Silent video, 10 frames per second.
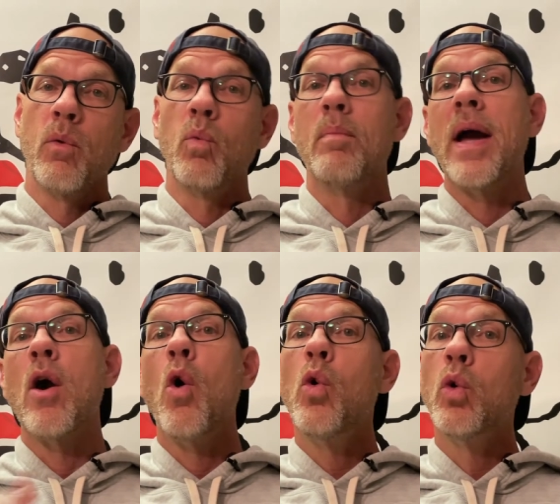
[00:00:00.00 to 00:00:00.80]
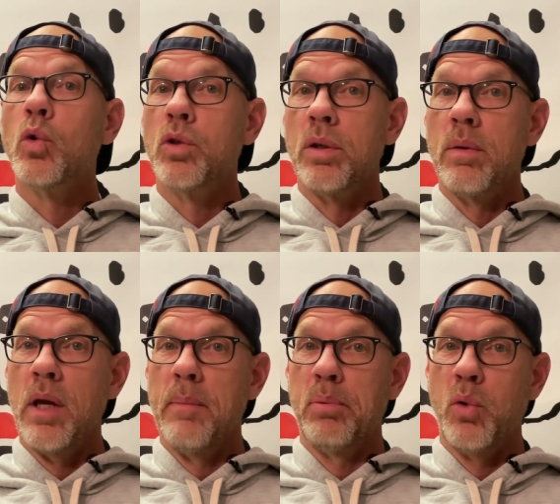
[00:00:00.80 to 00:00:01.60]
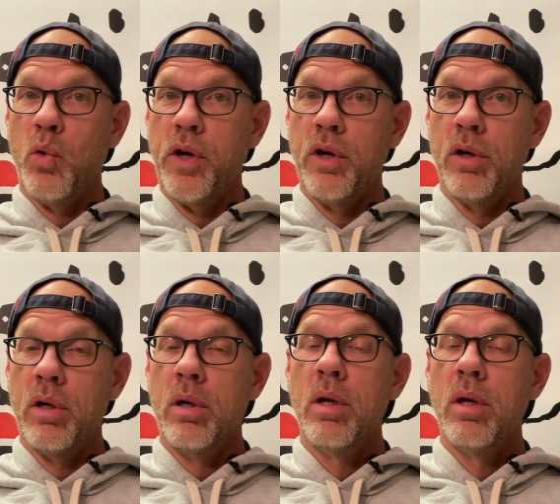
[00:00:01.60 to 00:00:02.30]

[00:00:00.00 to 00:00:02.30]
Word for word: my old employer,